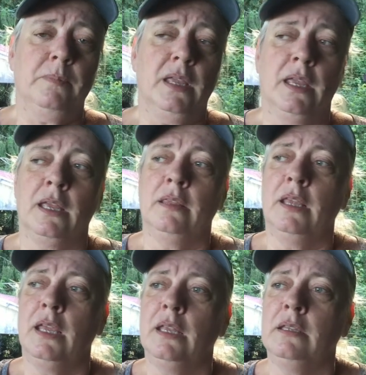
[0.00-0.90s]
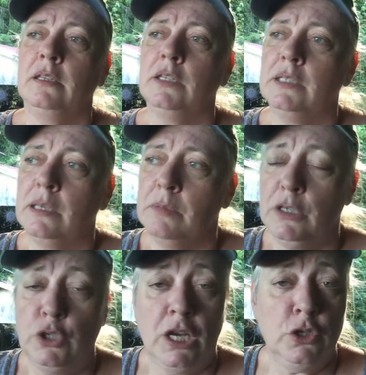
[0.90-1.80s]
and then some of
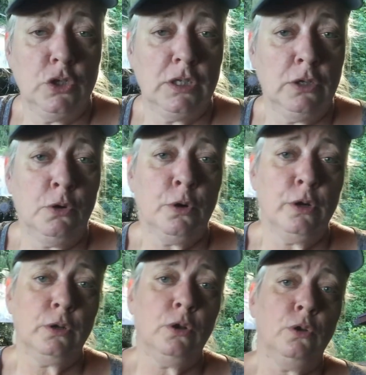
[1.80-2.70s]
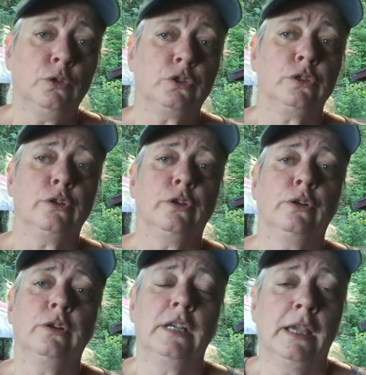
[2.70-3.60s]
the changes in
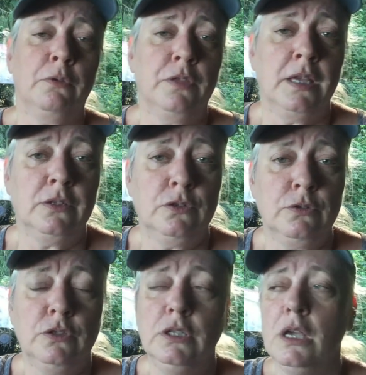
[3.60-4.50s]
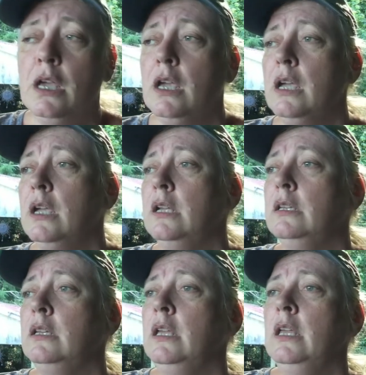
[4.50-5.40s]
horticulture and how things are
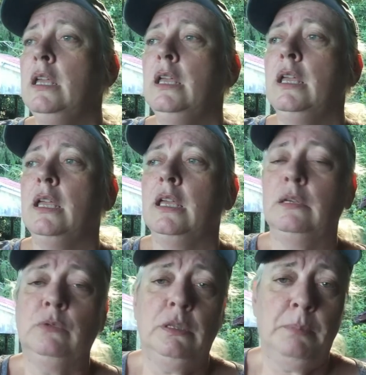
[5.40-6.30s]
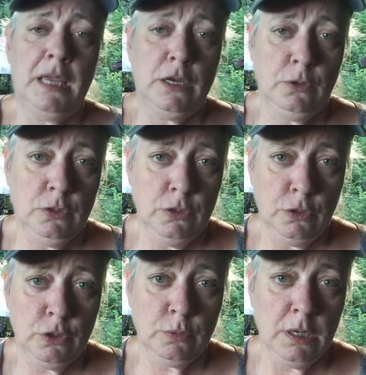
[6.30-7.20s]
done, and with Baker's
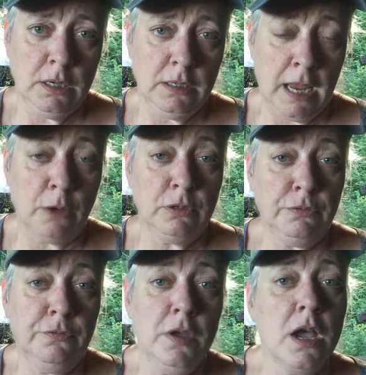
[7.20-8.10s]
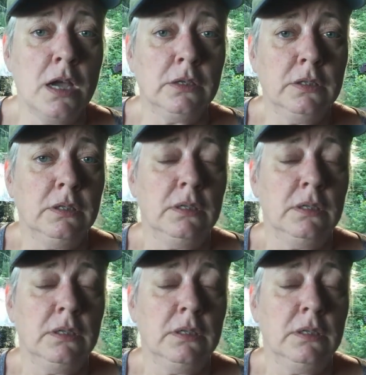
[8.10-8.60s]
nursery now defunct,